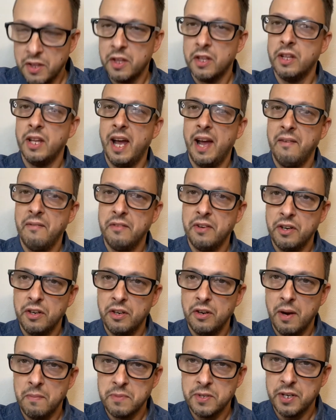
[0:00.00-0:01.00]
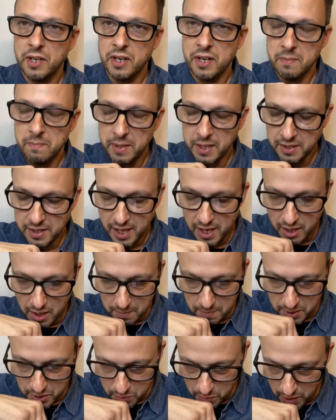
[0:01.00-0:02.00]
lavender, I'm starting to pick that
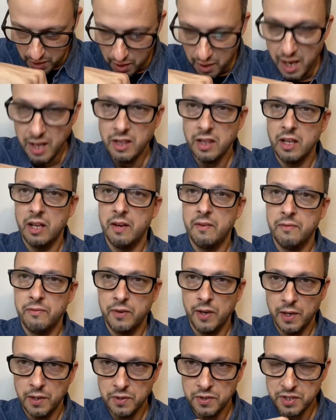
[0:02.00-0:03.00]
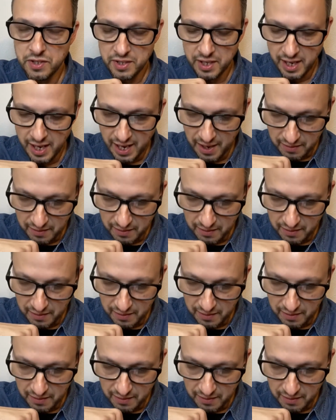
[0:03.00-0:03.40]
up as well. I love fragrances that have